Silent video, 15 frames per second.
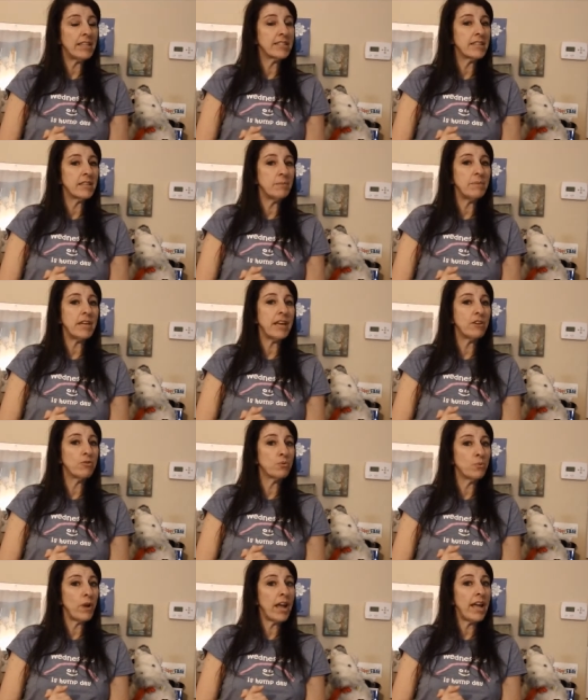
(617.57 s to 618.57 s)
It's going to be a
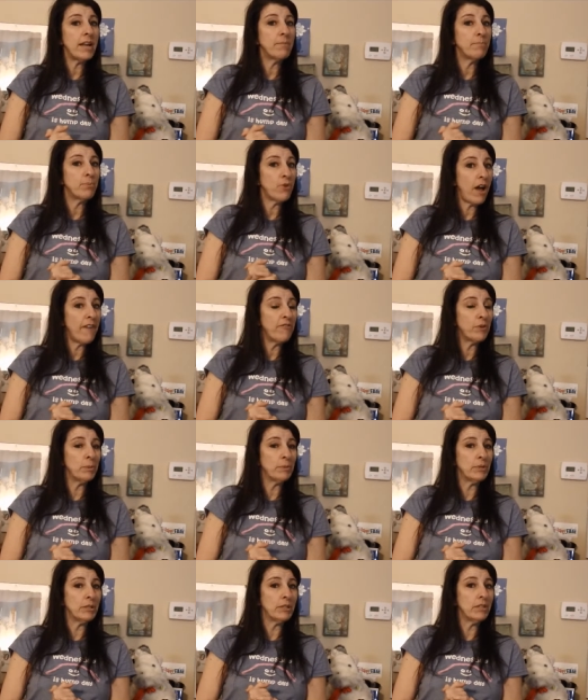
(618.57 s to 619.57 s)
great,
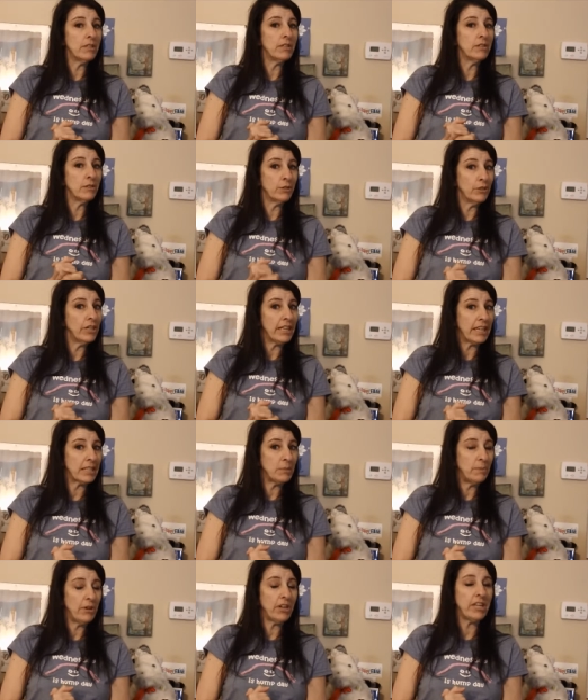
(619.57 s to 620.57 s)
profitable learning
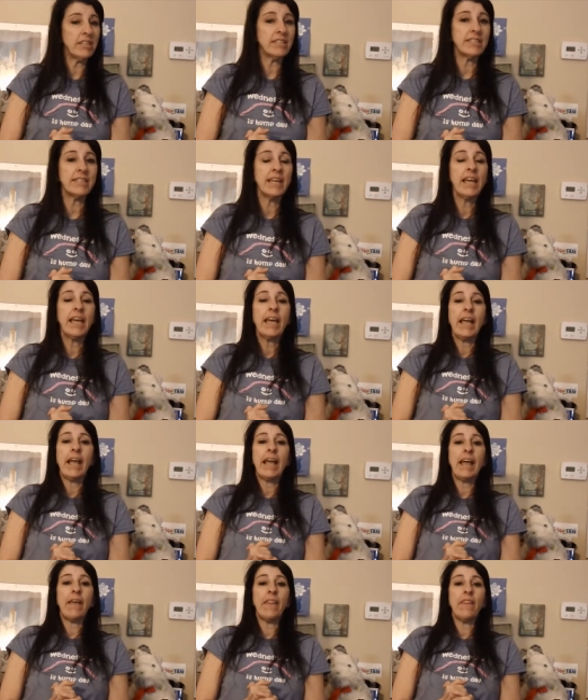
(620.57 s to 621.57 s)
experience.
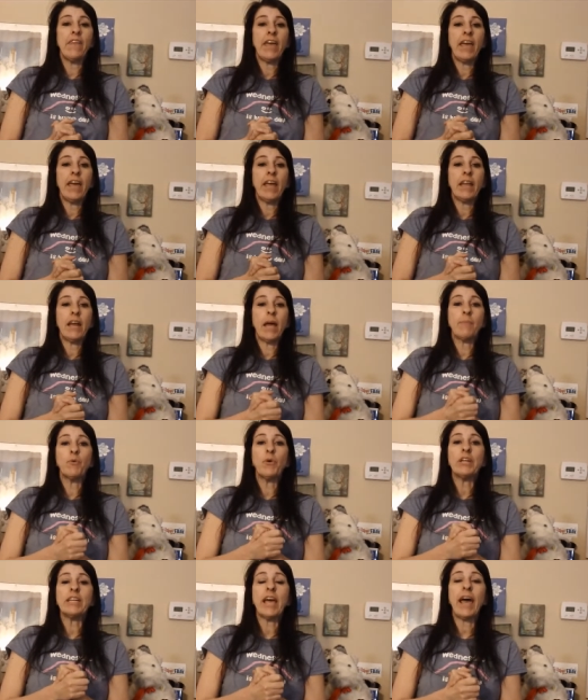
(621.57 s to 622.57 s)
And then I'm
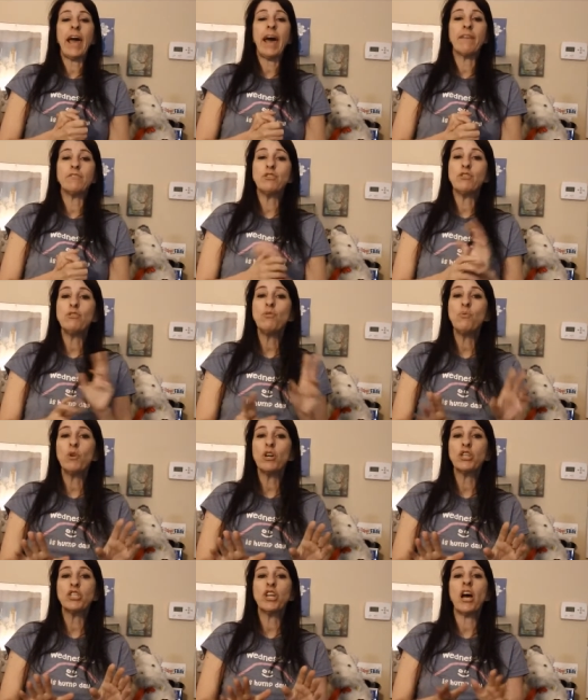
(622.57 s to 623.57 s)
going to have two
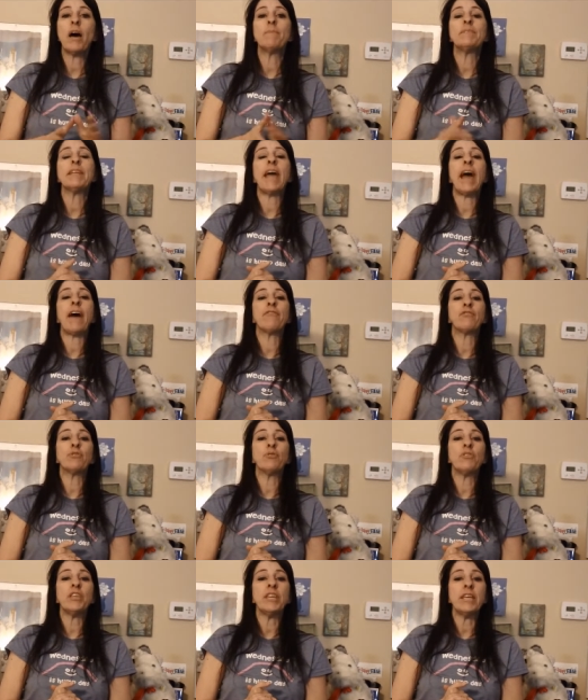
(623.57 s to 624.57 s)
workshops
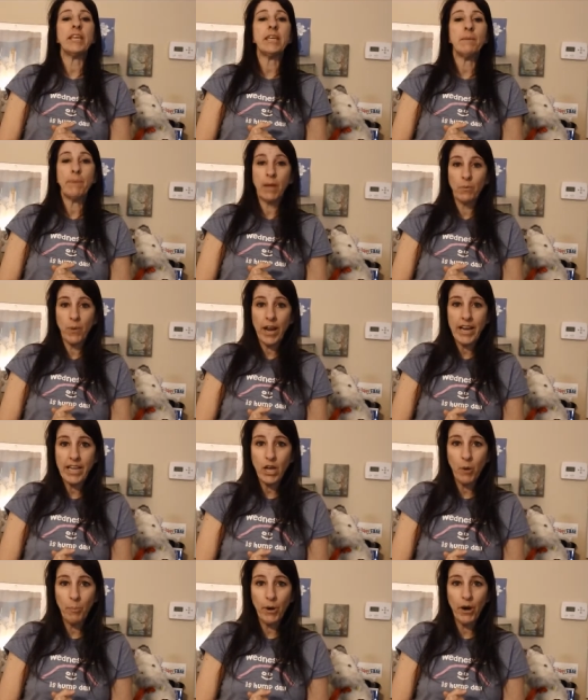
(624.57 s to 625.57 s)
after the eBay
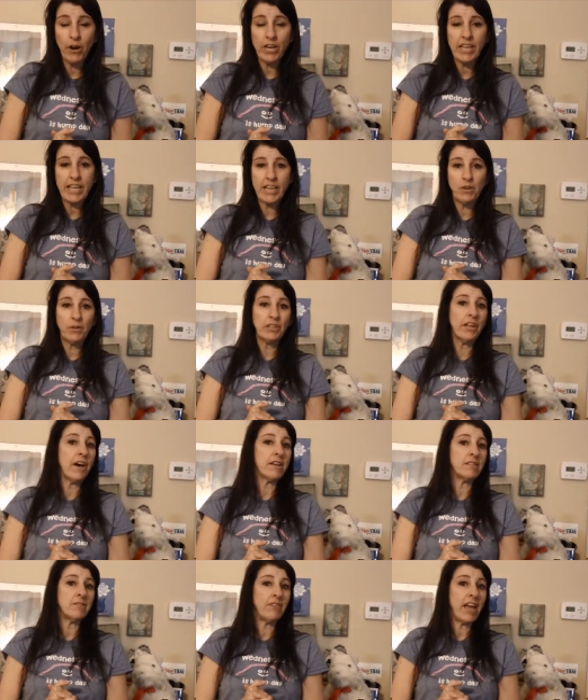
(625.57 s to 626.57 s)
radio party here in
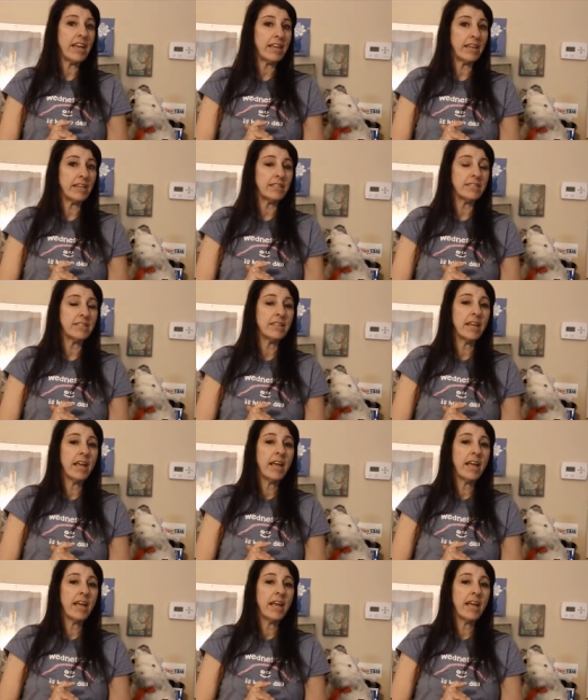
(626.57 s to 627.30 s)
Las Vegas.